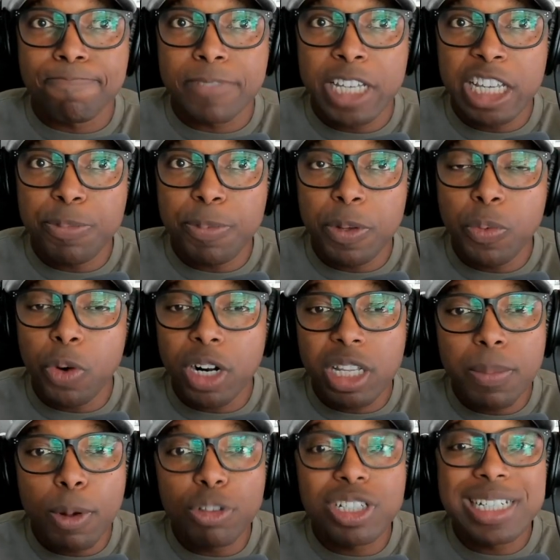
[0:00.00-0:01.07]

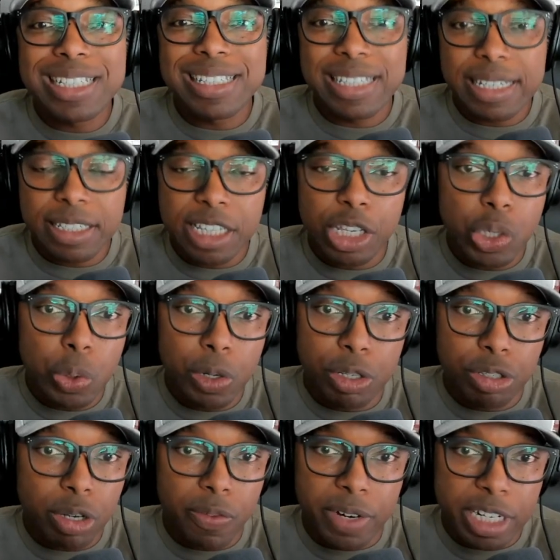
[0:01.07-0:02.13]
consistent
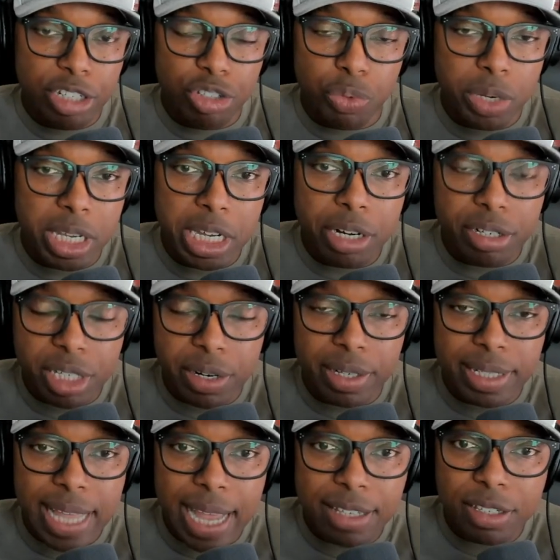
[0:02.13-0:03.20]
units over these 3 years here
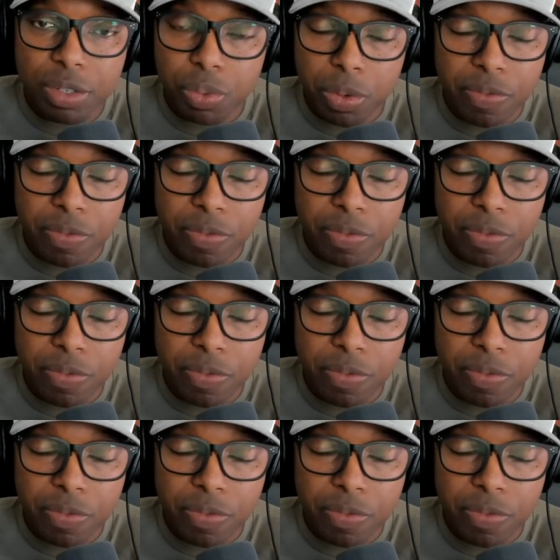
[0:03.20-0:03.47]
at Texas.